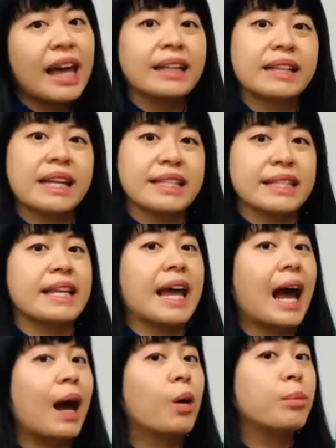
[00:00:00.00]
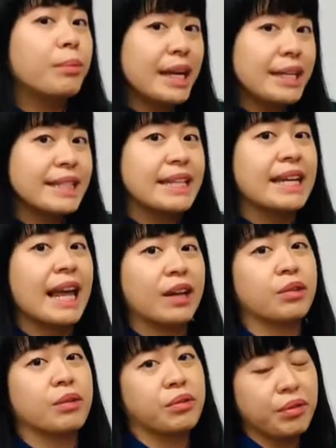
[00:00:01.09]
Let's see how Maisy and
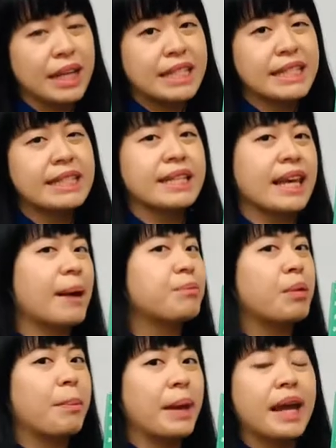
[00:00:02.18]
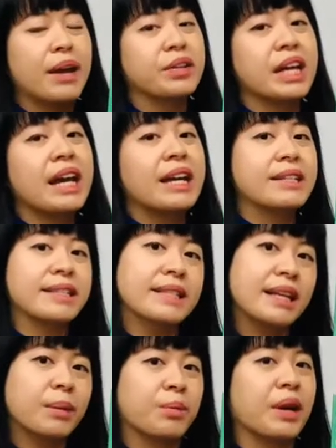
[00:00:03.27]
her friends get prepared to
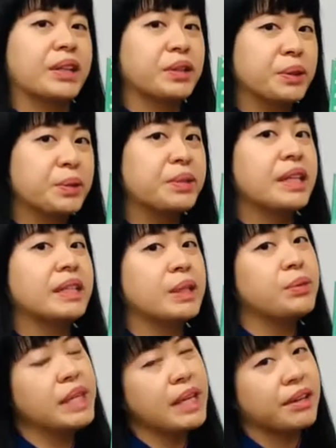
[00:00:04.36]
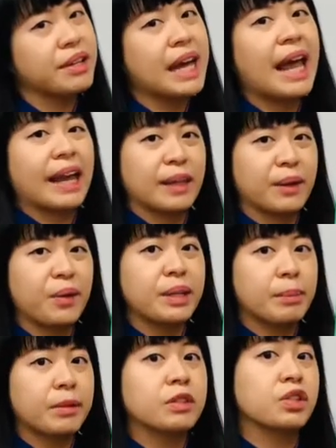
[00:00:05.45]
celebrate the Lunar New Year and learn
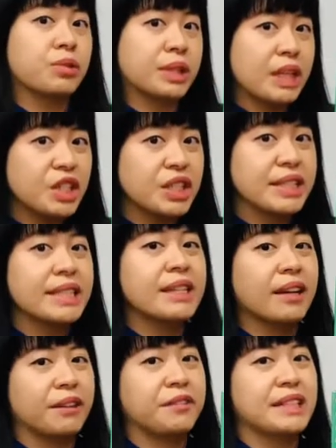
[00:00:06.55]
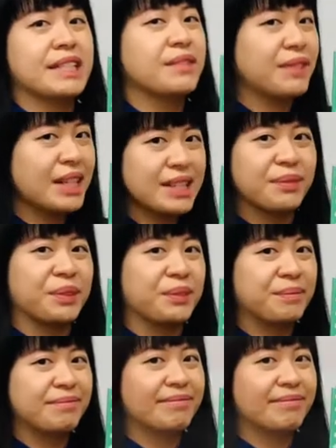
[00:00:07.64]
about the traditions of this festival.